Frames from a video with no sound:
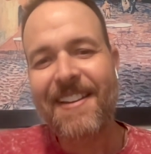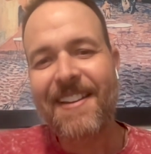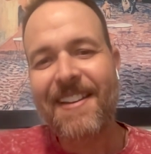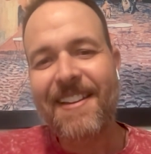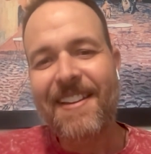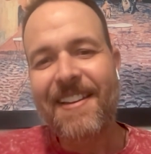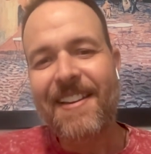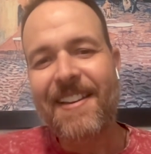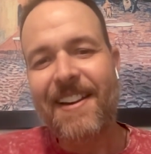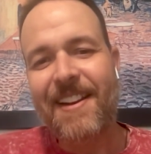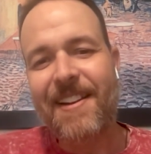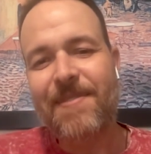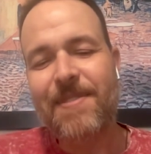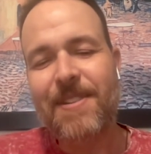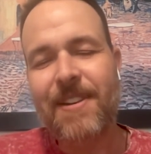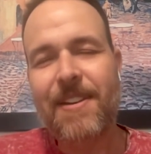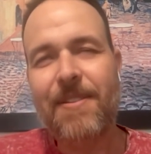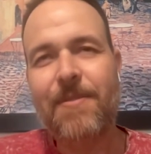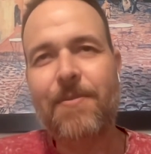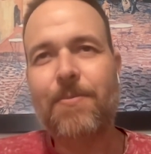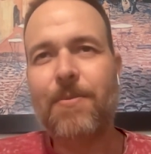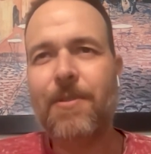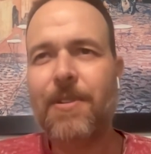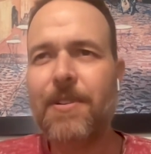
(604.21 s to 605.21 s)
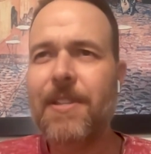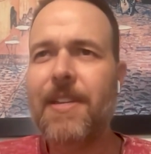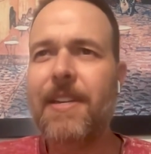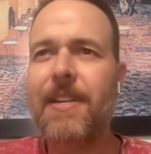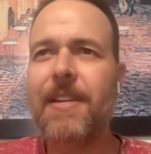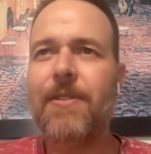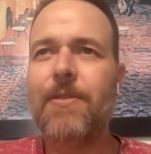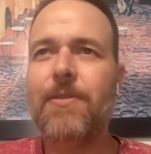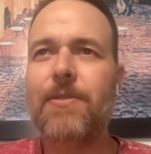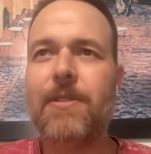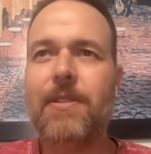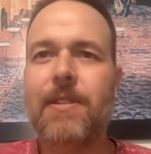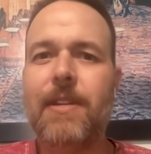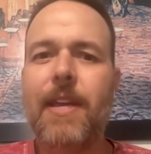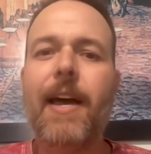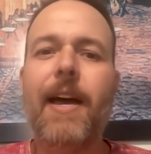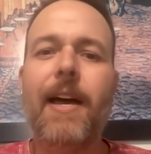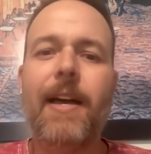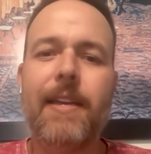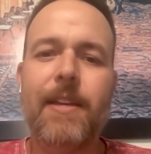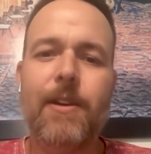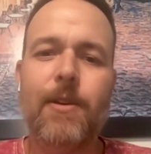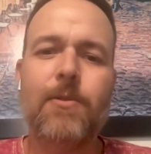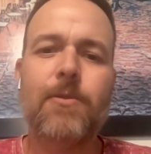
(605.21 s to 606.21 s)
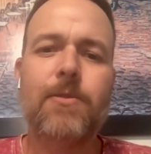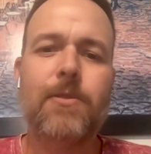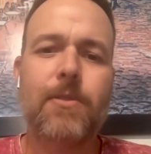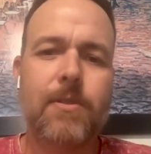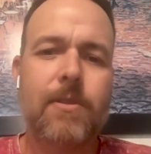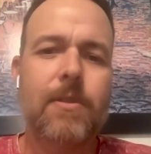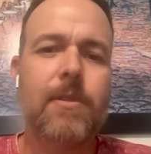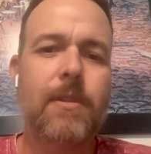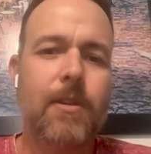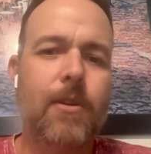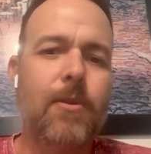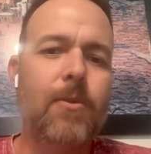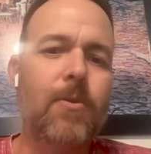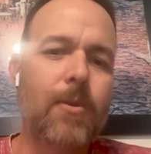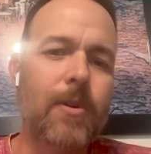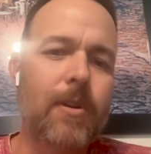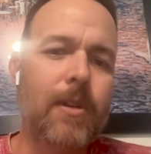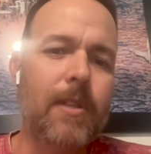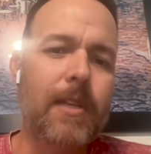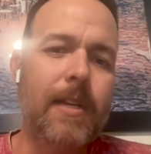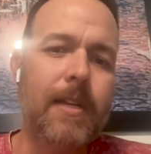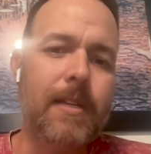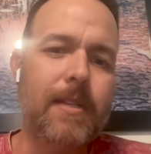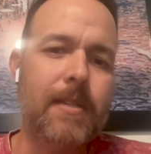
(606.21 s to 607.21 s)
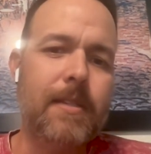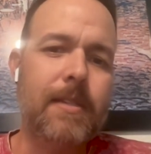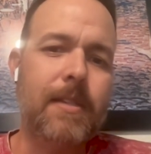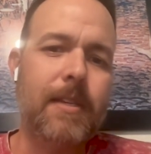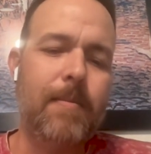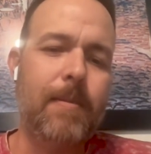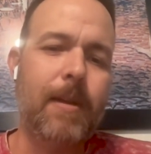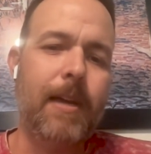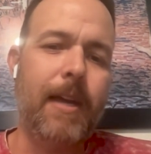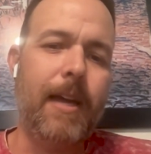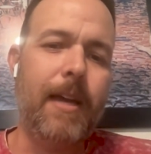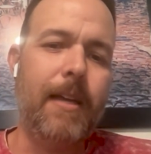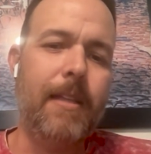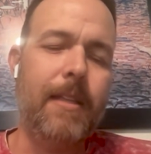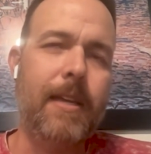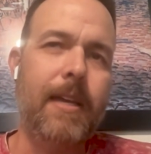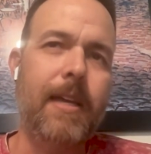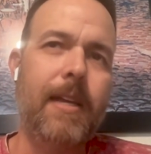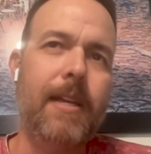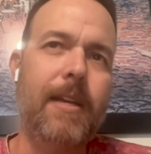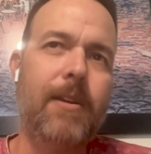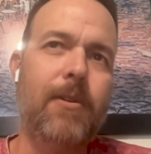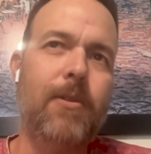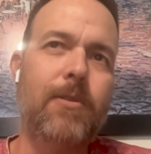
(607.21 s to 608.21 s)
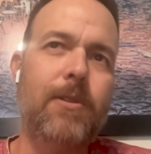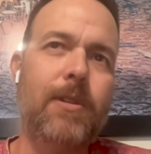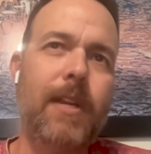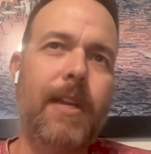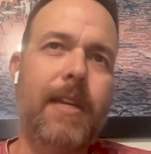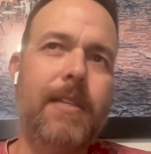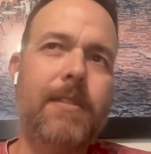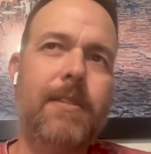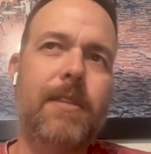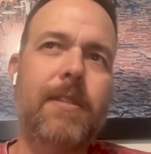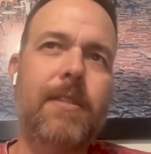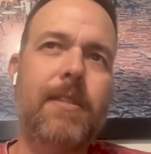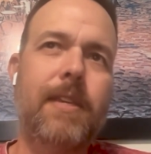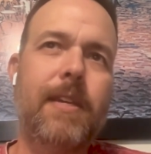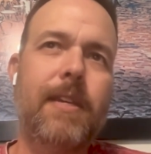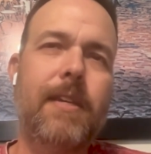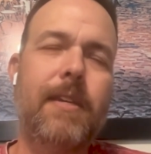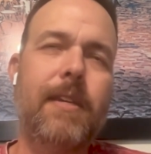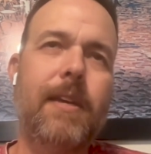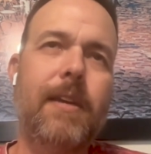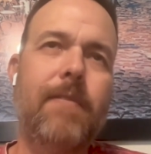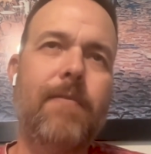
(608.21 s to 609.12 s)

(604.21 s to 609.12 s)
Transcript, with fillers: And I was like, oh. really? He goes, yeah. He goes, you really seem to have, and he goes, and that's the thing.